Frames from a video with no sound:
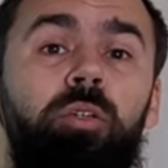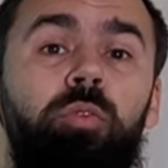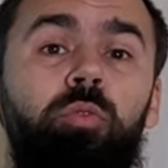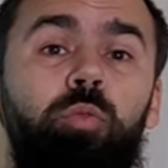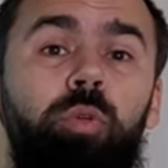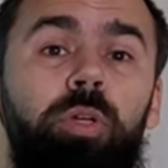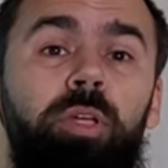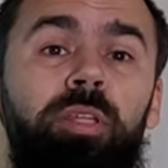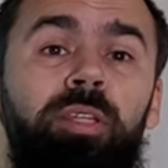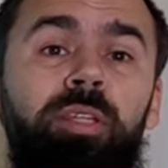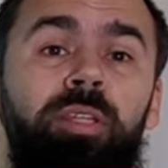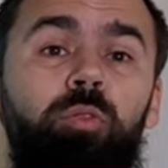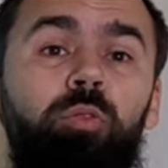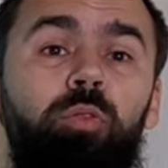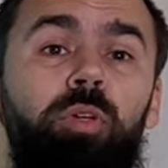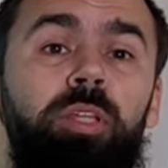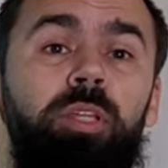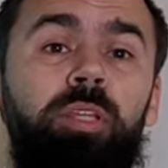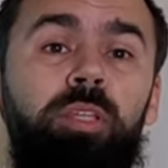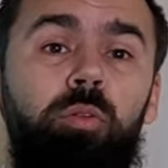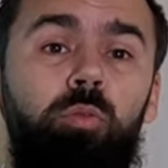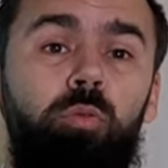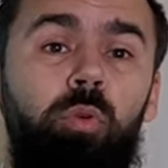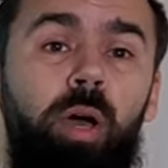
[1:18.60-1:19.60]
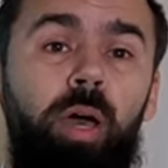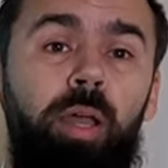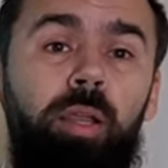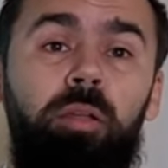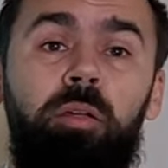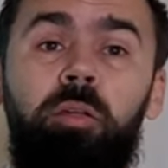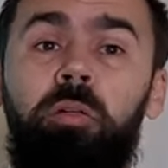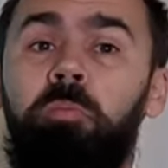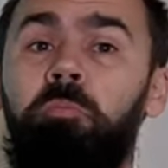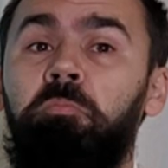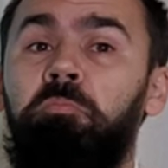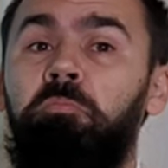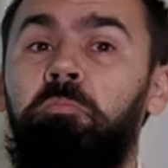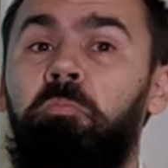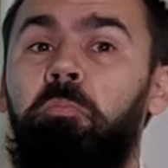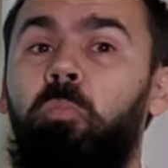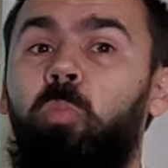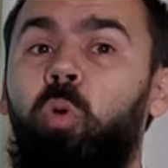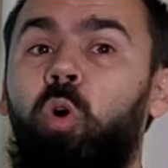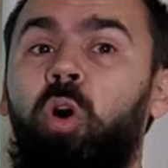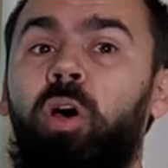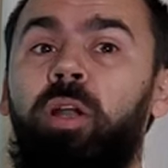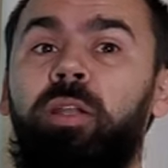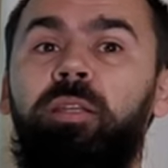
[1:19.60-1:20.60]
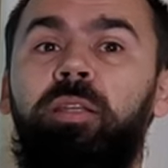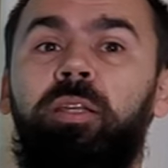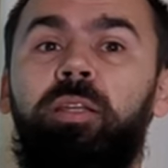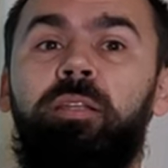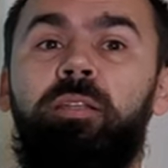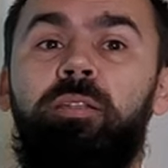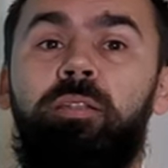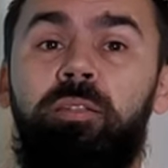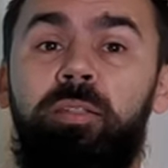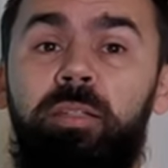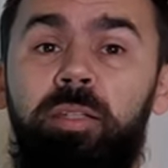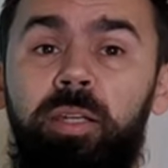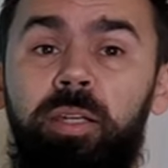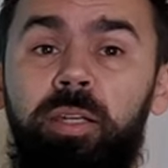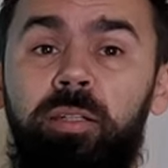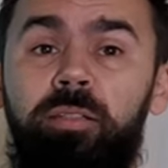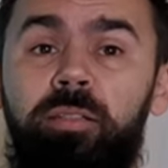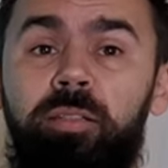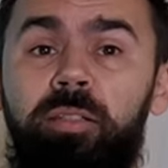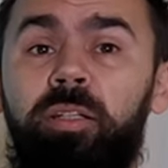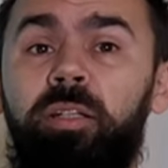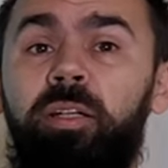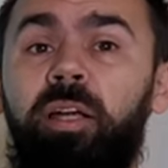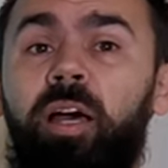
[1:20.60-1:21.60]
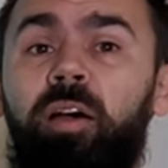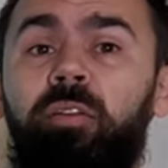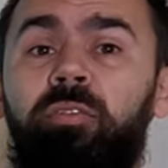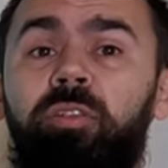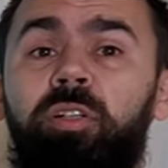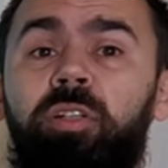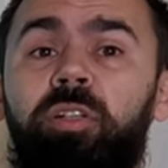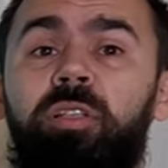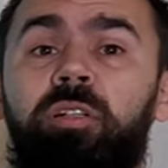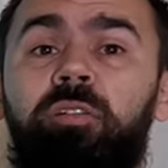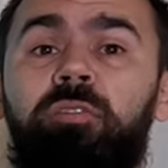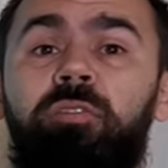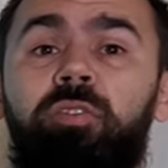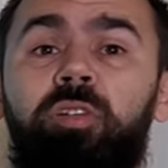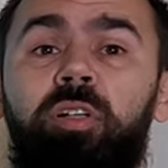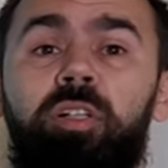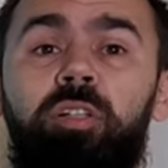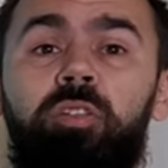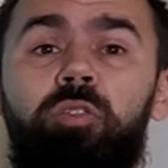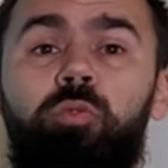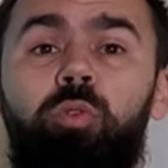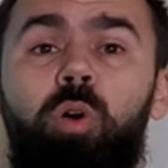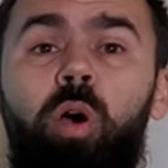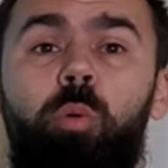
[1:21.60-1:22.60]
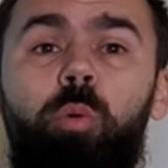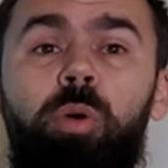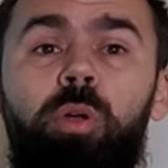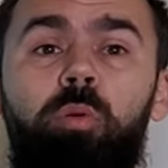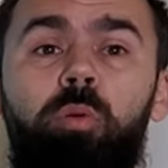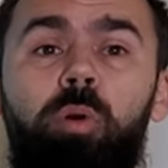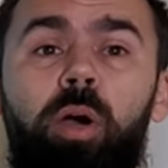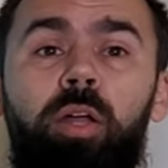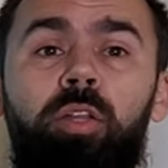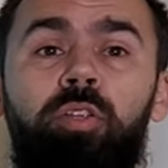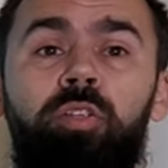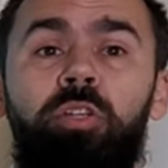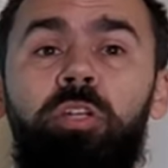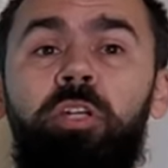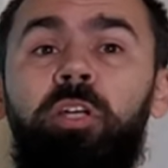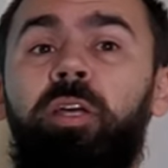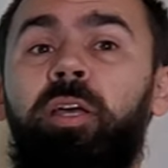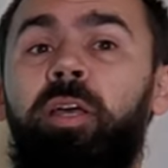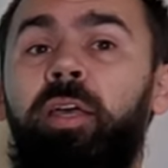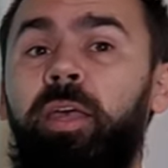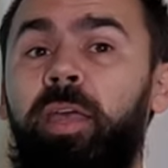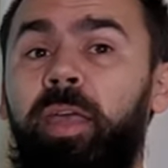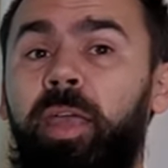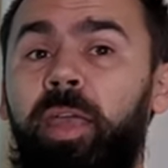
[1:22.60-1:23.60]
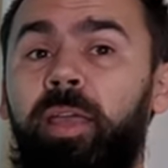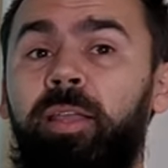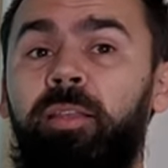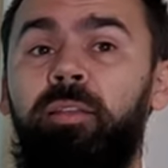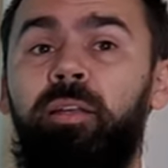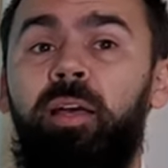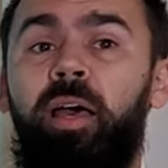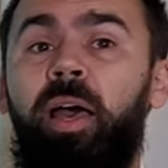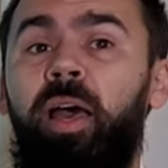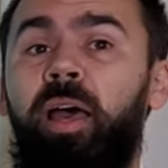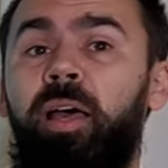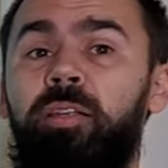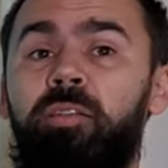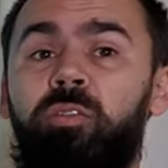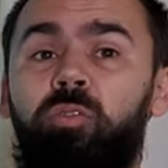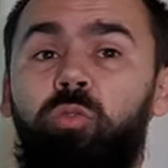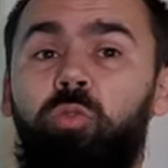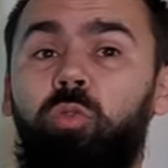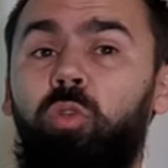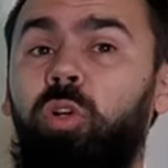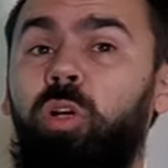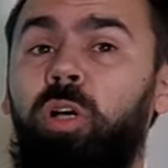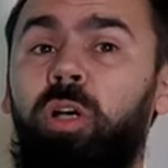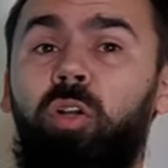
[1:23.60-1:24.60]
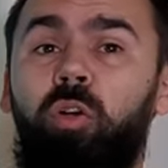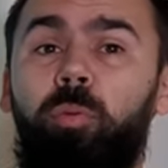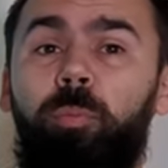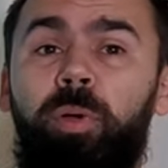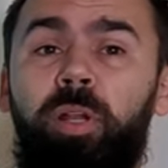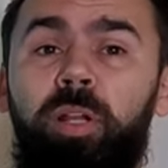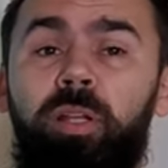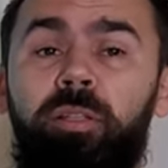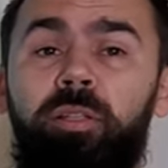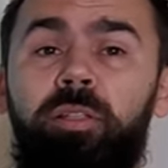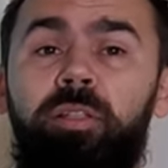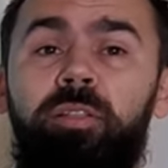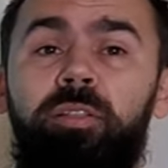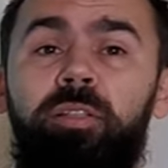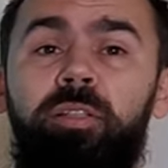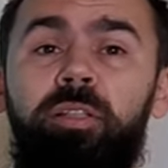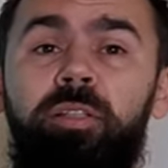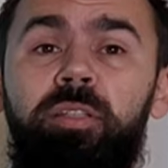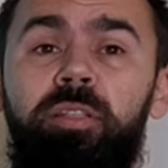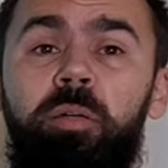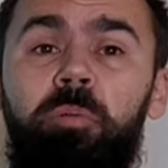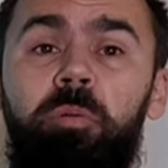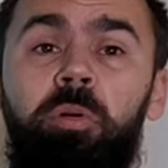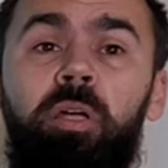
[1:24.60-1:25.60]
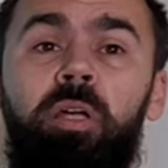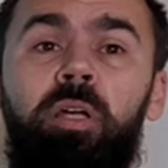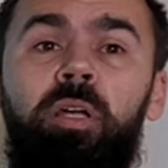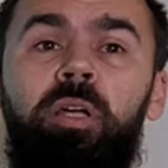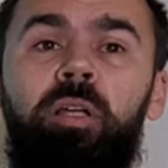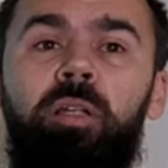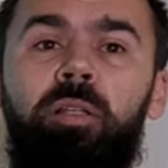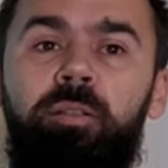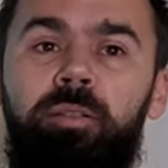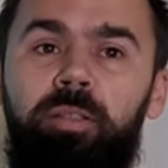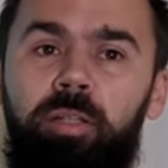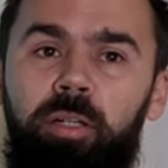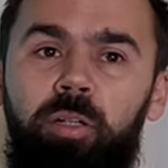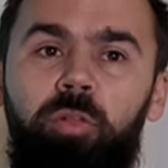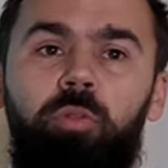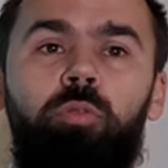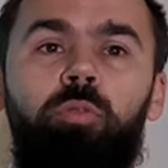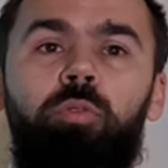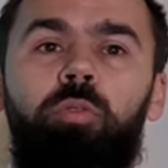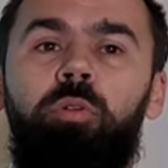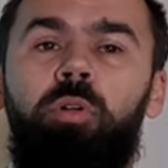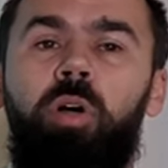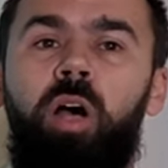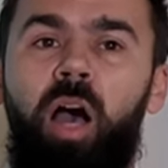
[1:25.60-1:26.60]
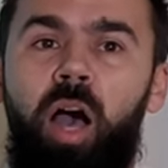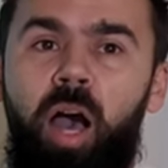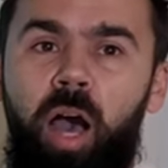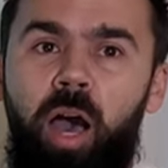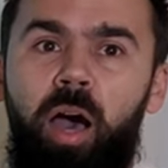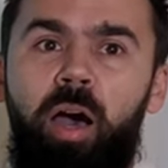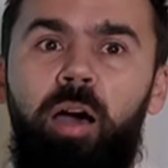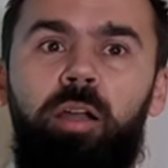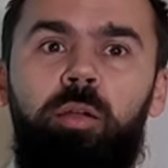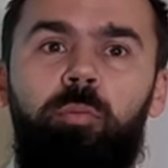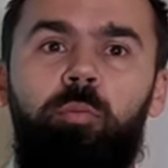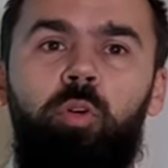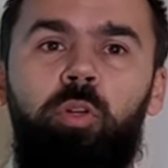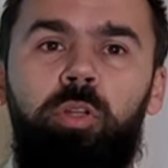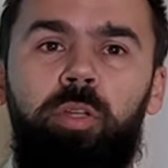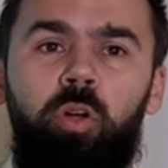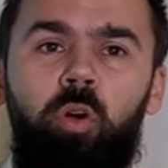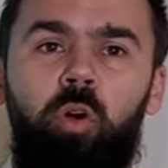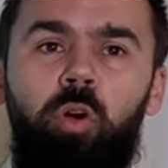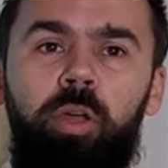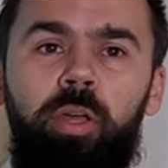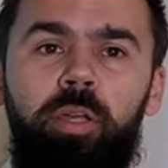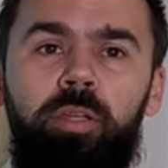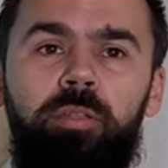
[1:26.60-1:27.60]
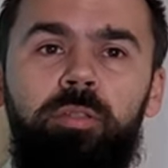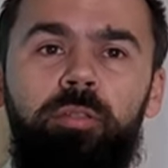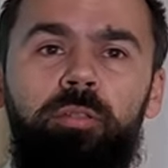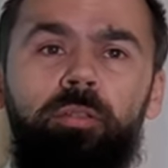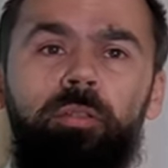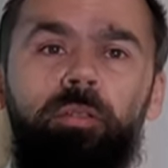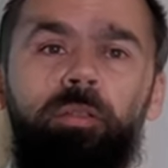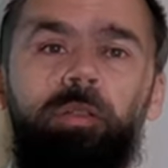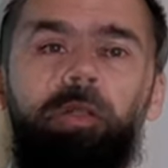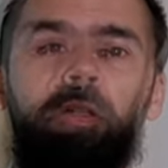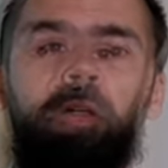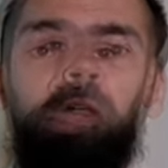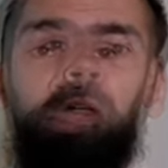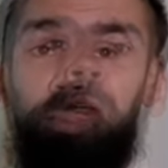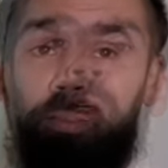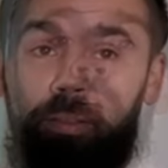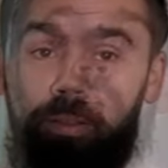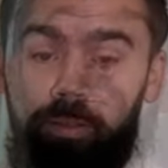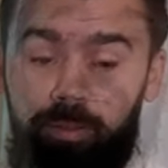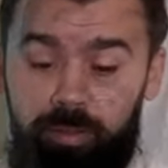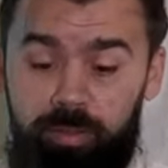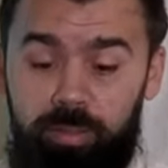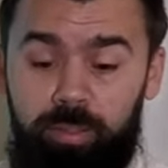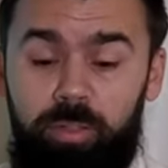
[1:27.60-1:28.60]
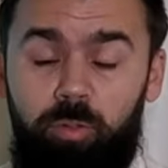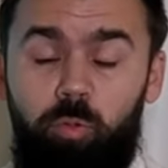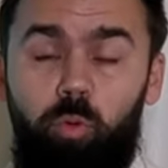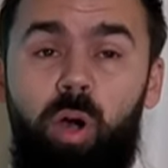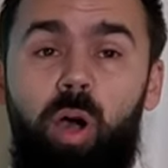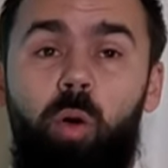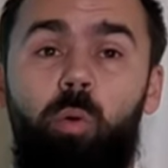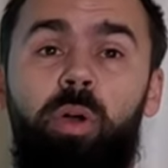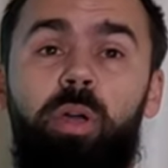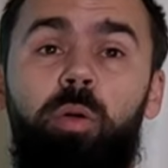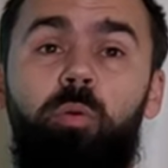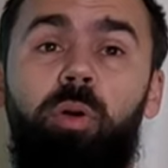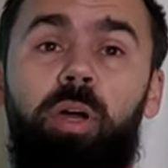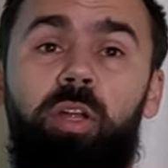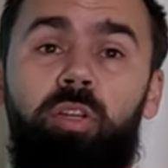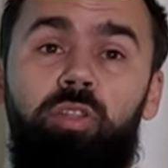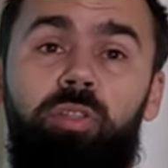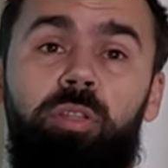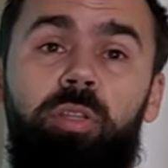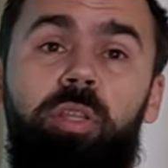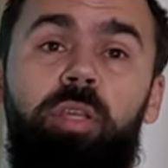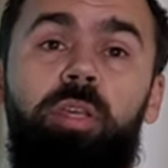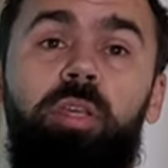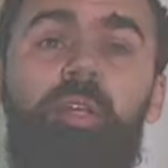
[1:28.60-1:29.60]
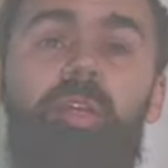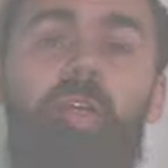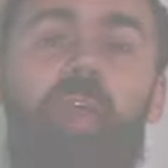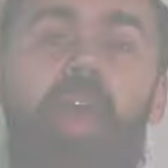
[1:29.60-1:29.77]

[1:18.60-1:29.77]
2021, more than 6 years after the first Huawei watch and has Google operating system, the new Harmony OS. The Huawei Watch 3